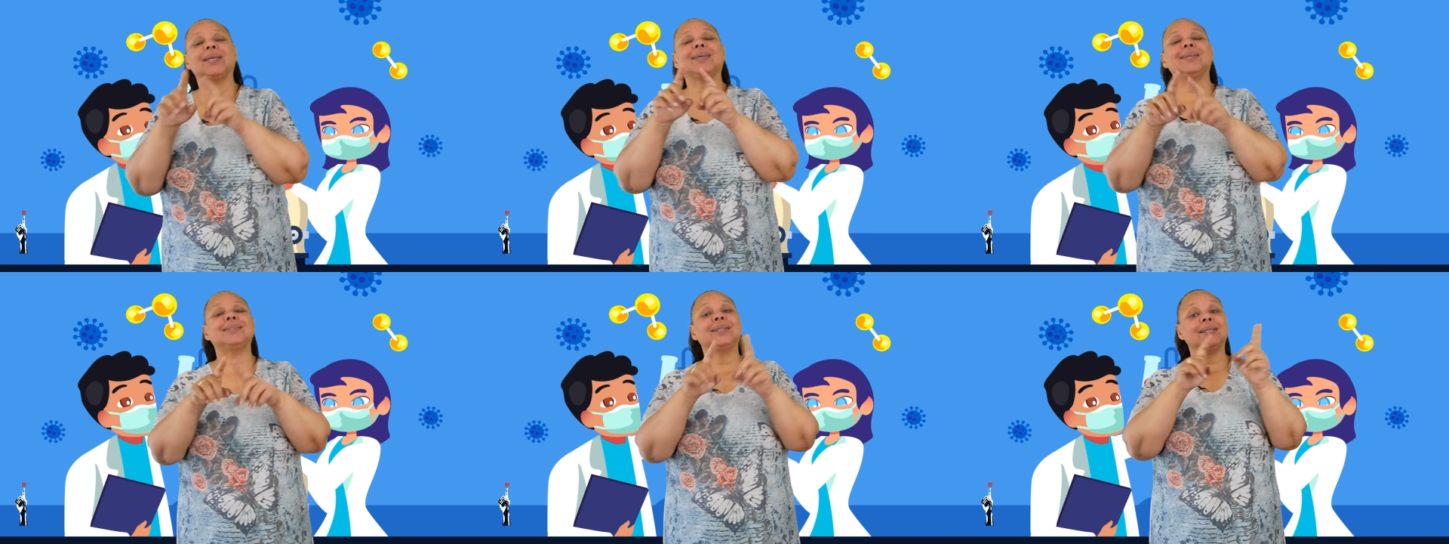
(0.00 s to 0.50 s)

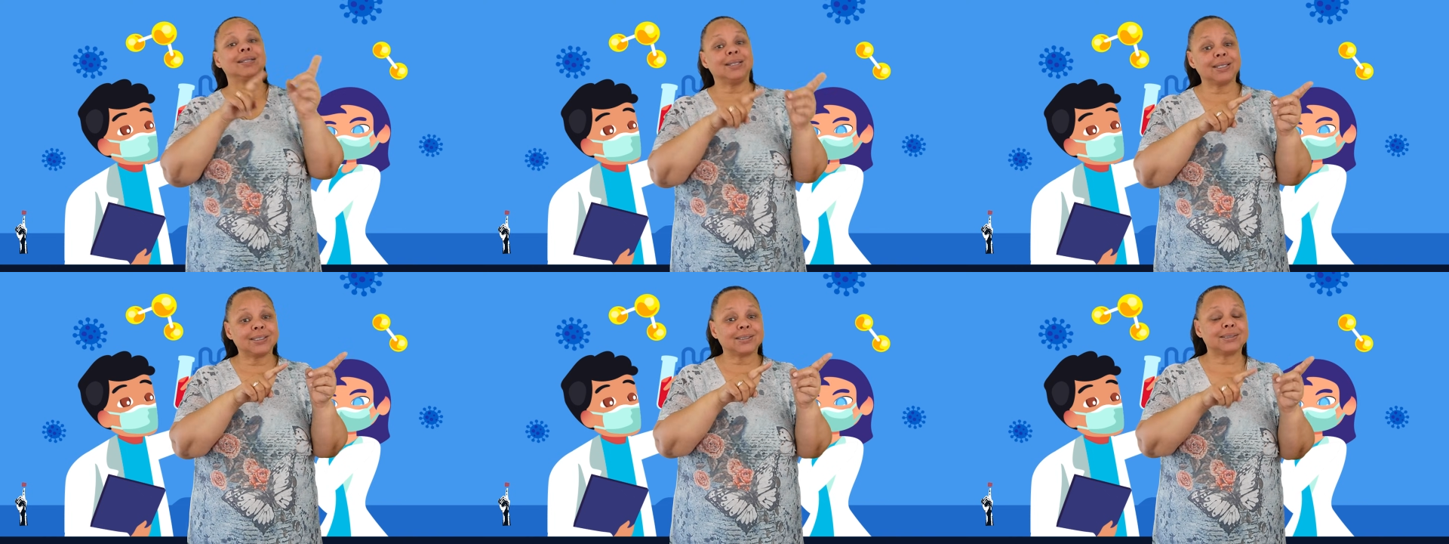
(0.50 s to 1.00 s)
is
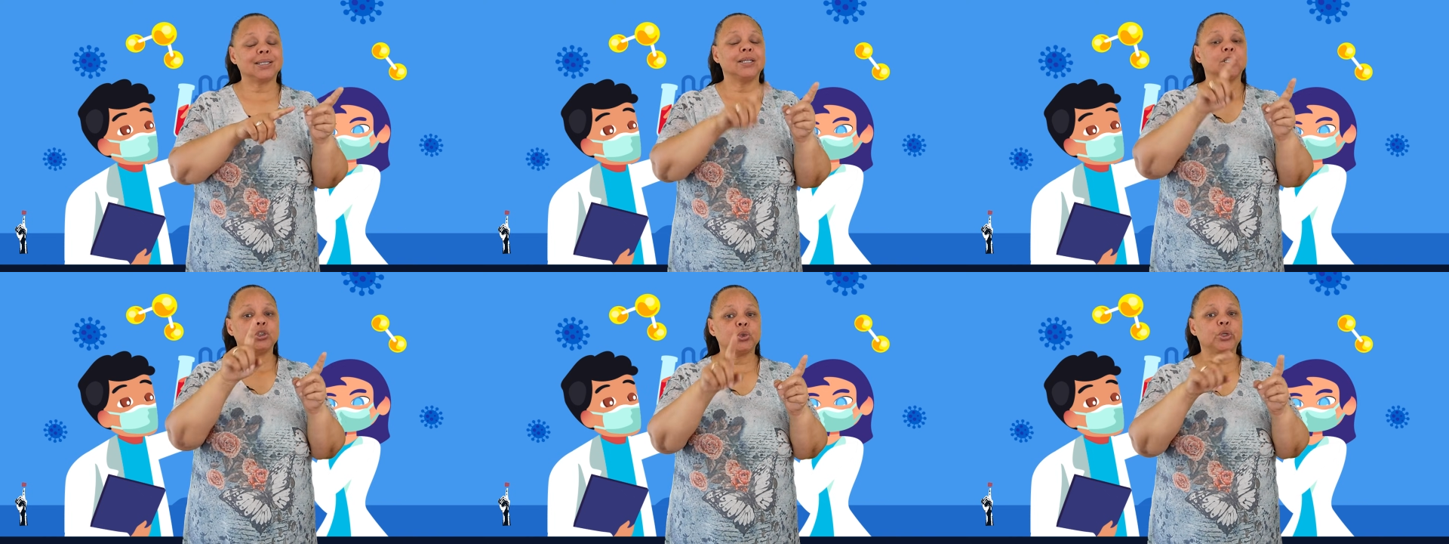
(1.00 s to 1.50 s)
released
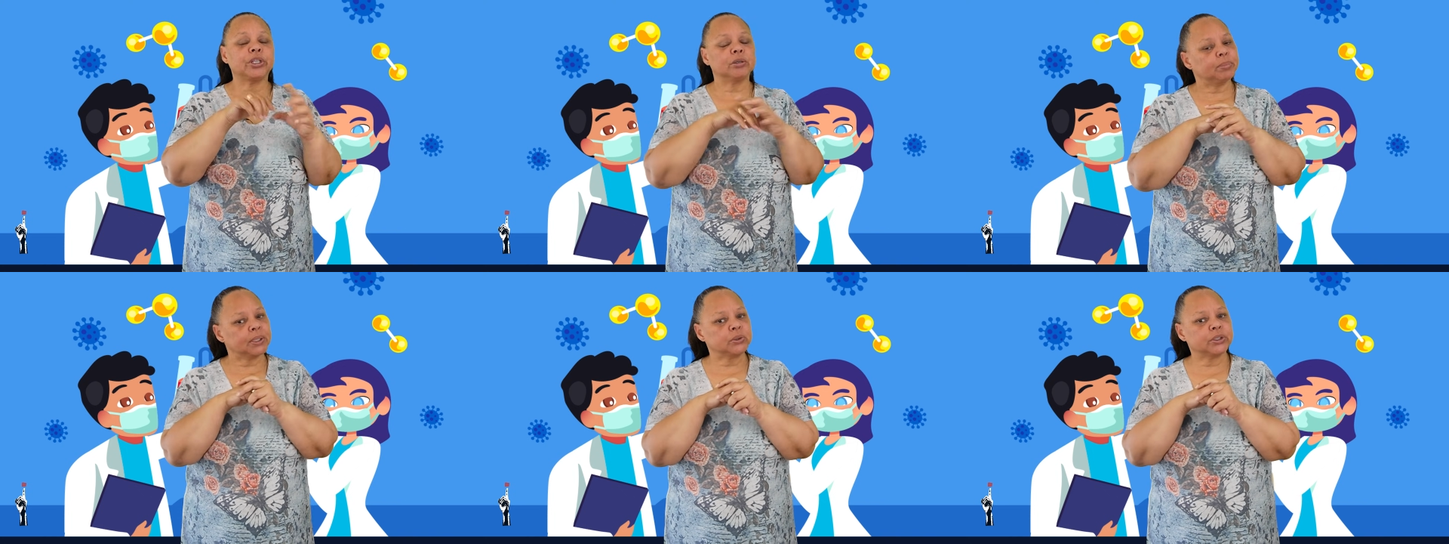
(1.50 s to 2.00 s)
during the
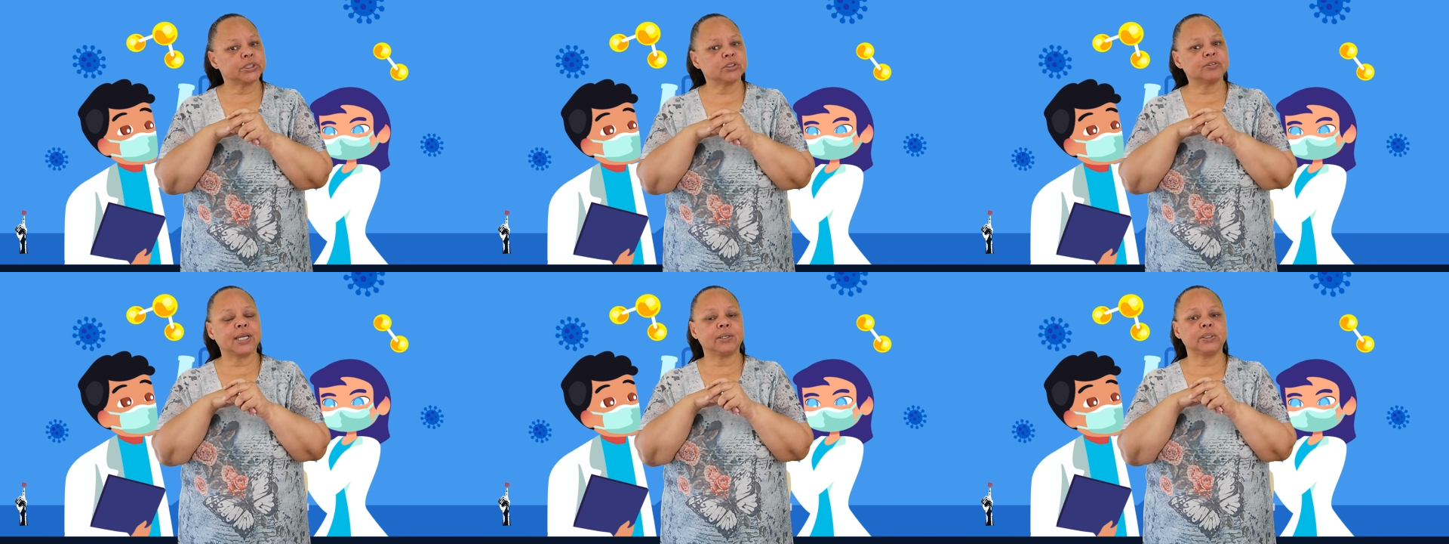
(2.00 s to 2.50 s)
process of
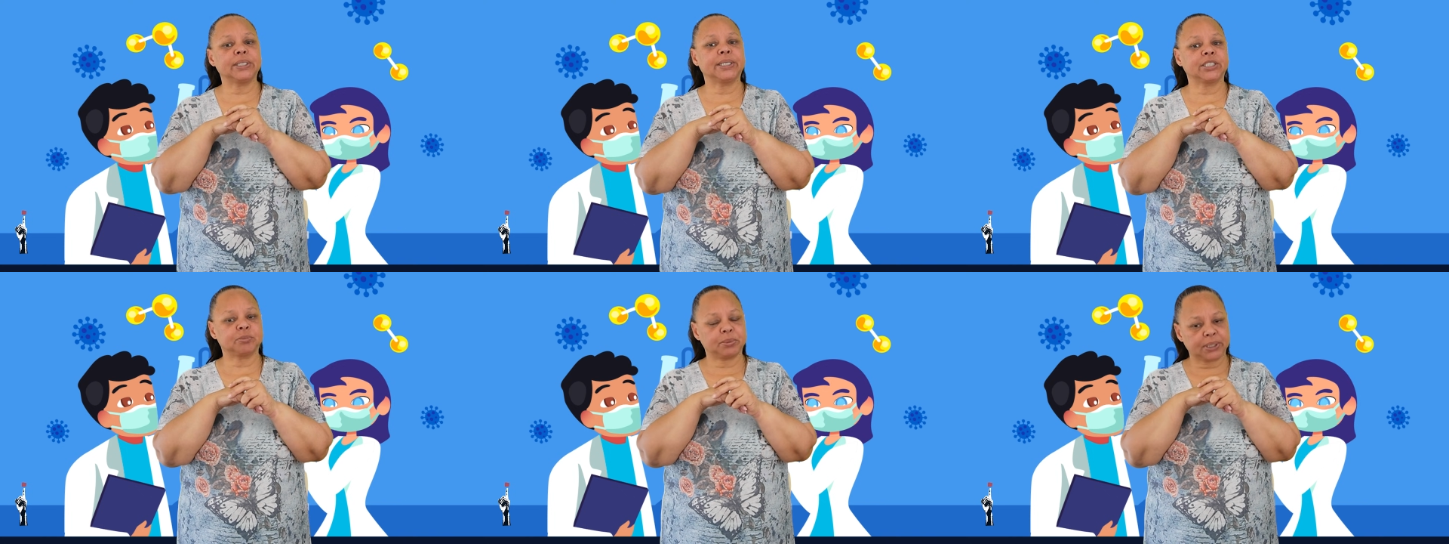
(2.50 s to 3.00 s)
cellular
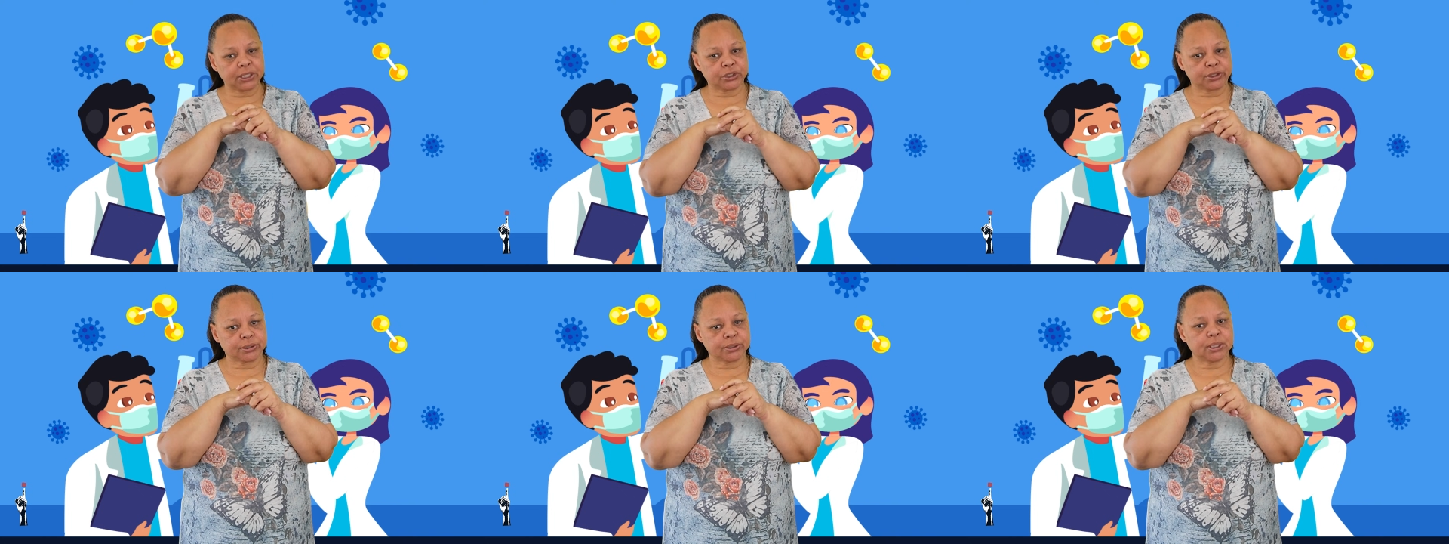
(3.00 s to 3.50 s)

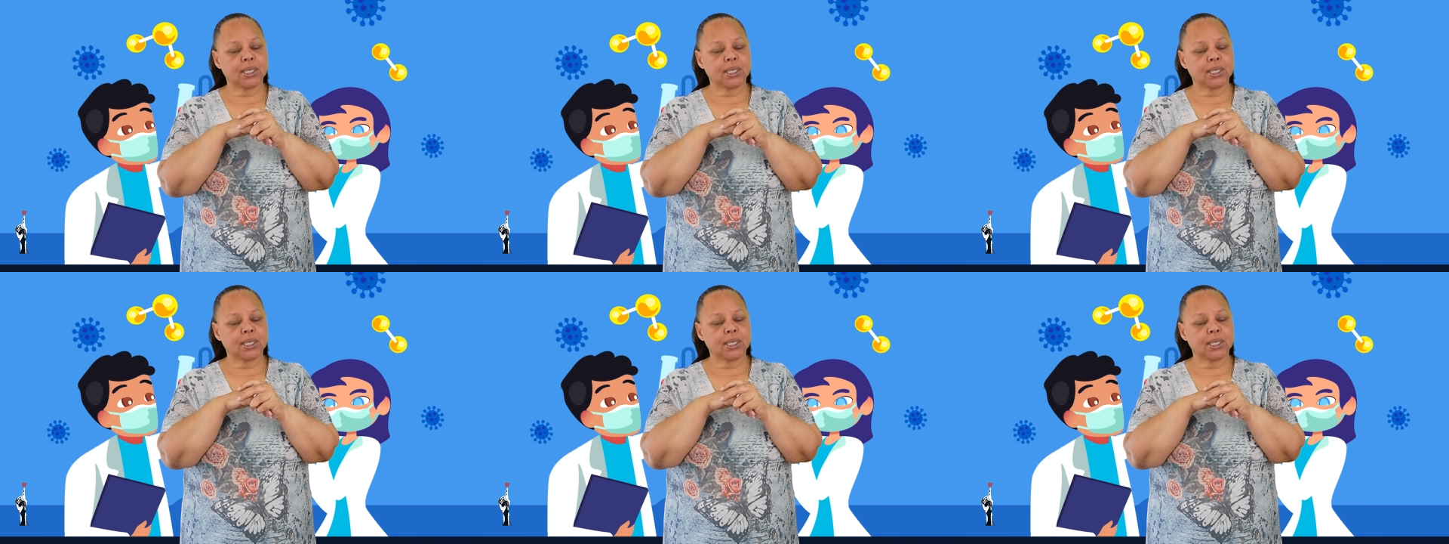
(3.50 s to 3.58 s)
respiration.